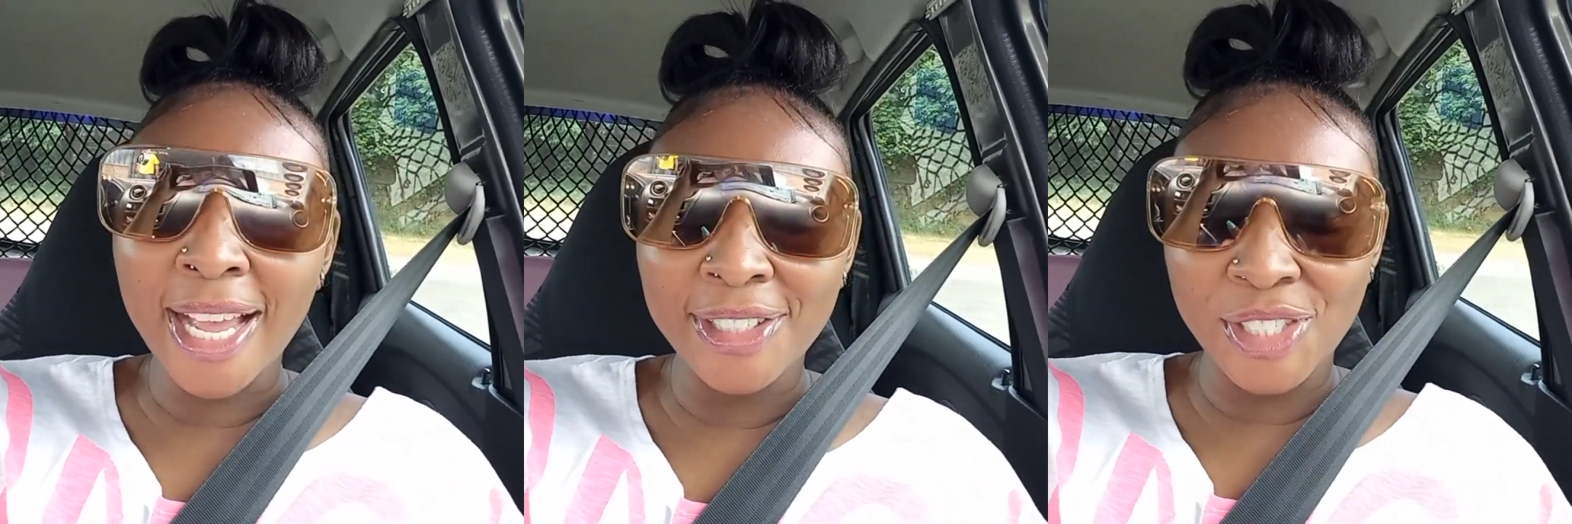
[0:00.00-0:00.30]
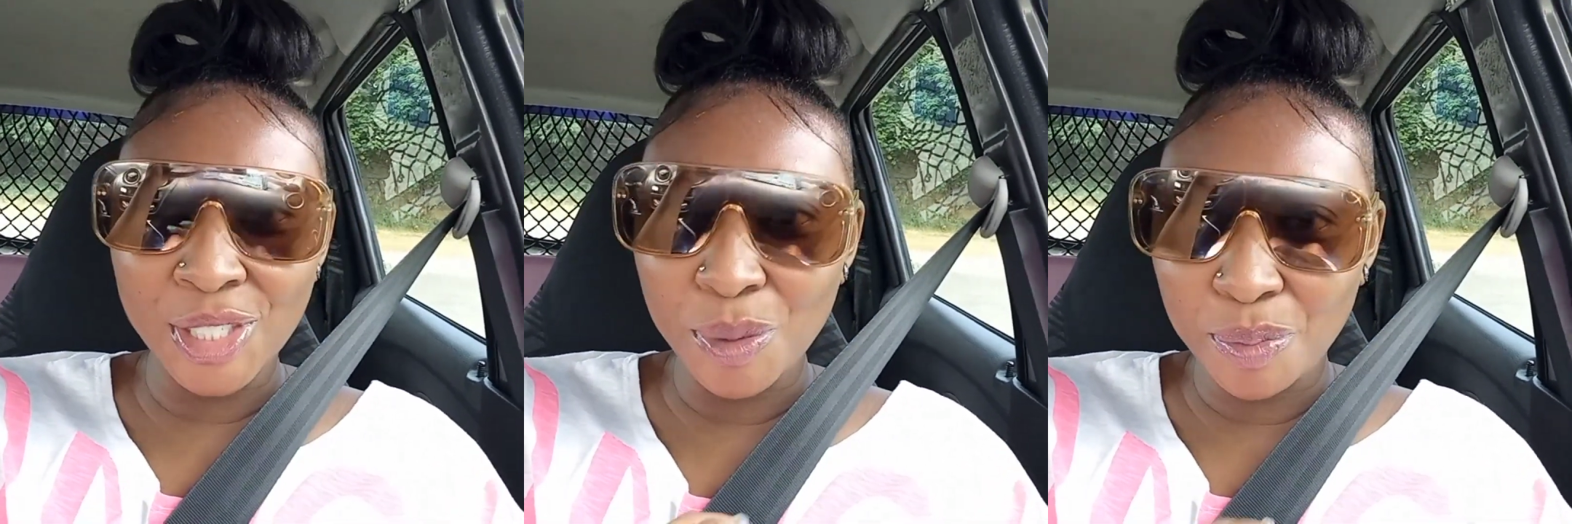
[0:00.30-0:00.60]
I
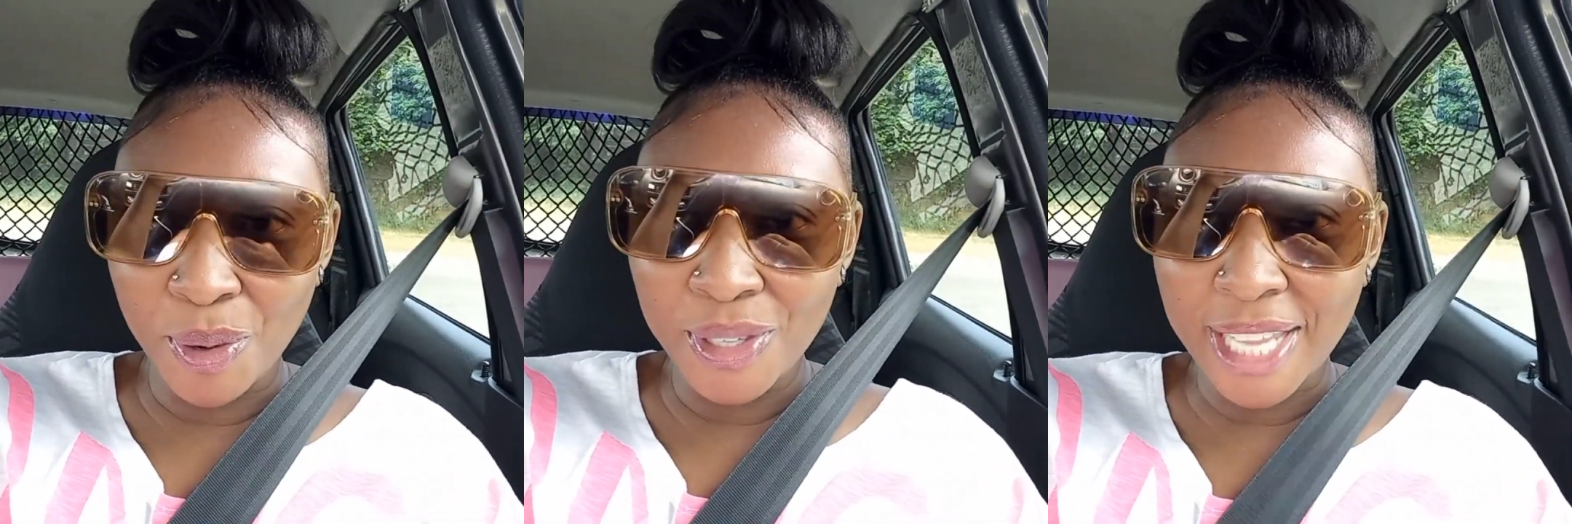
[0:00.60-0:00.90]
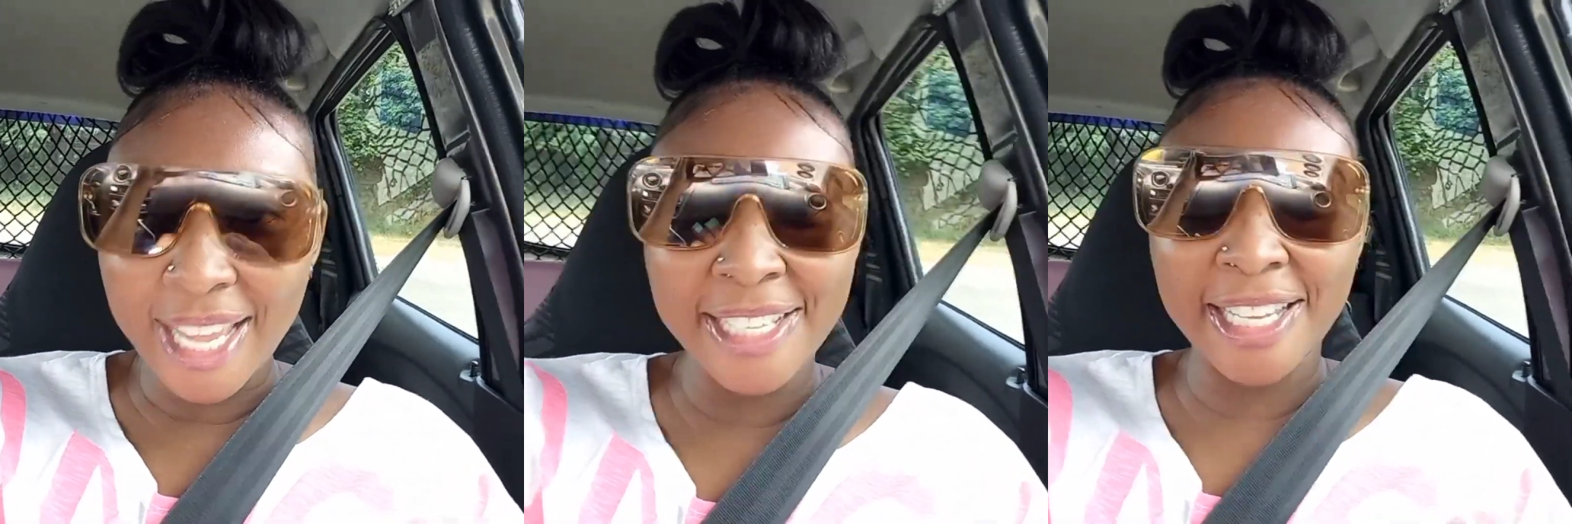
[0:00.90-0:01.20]
just
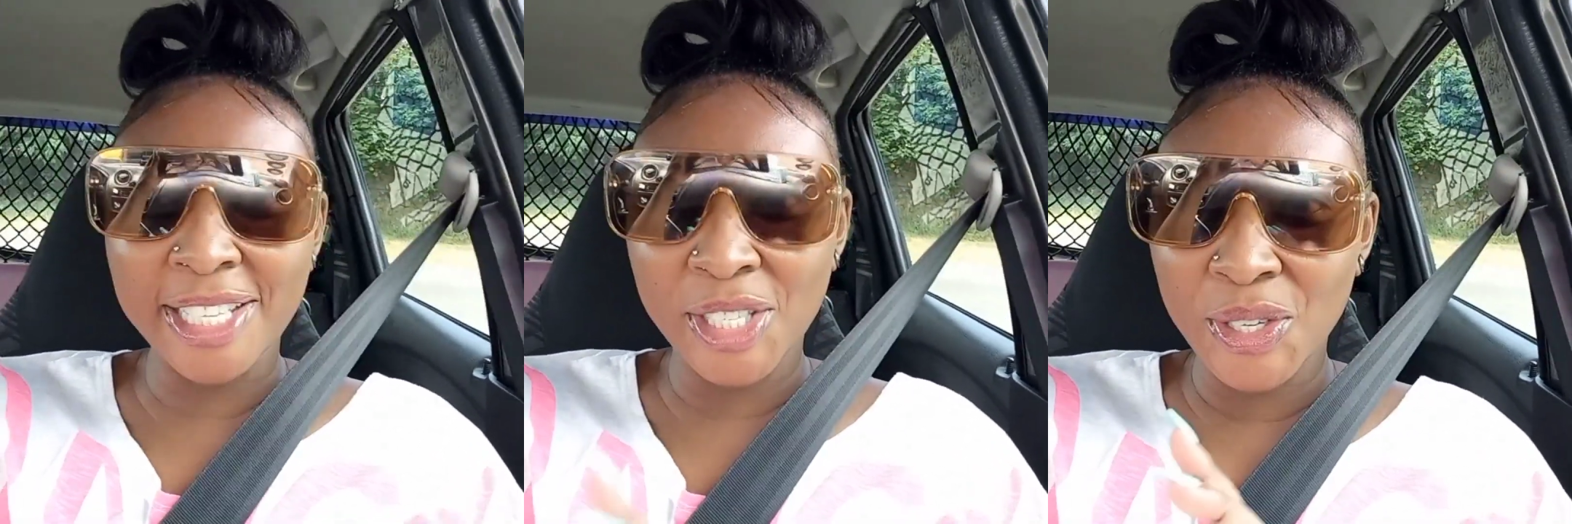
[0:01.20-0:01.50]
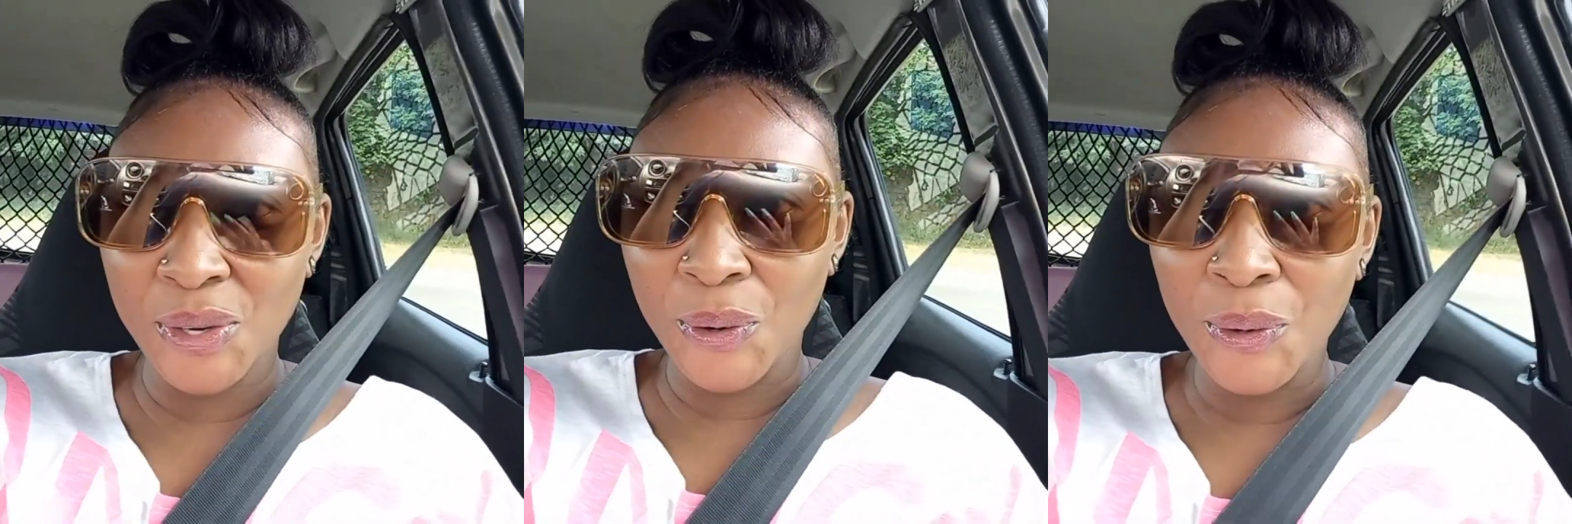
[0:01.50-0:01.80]
booked. He
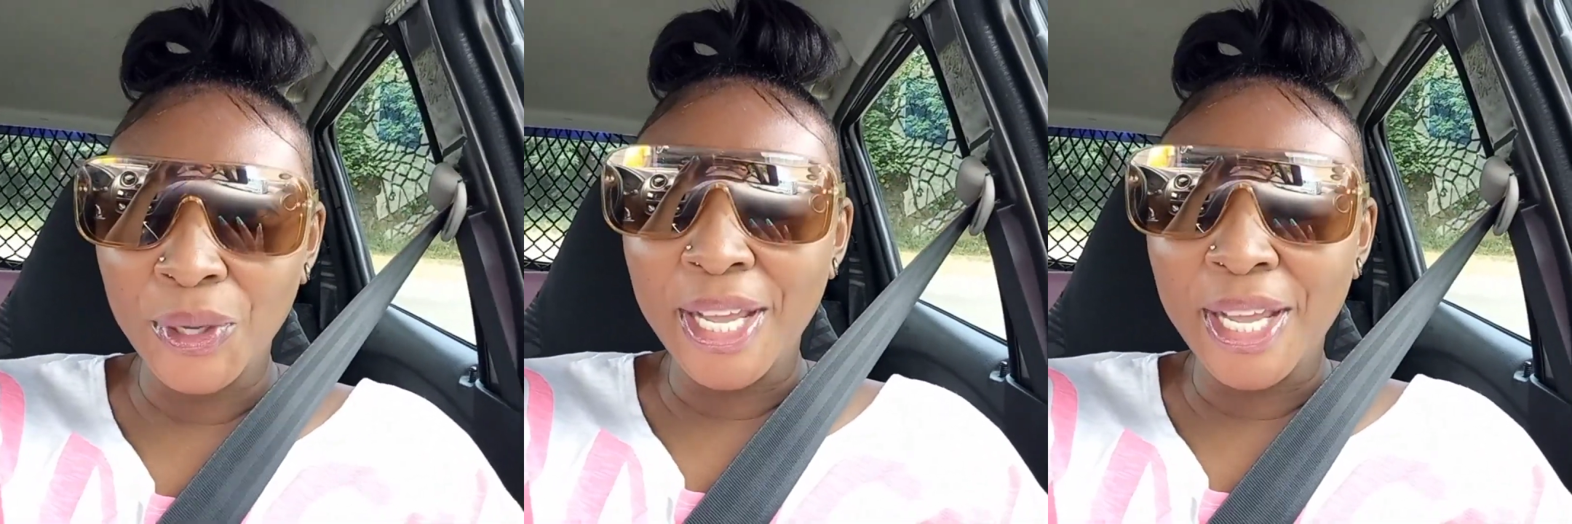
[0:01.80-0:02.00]
doesn't know.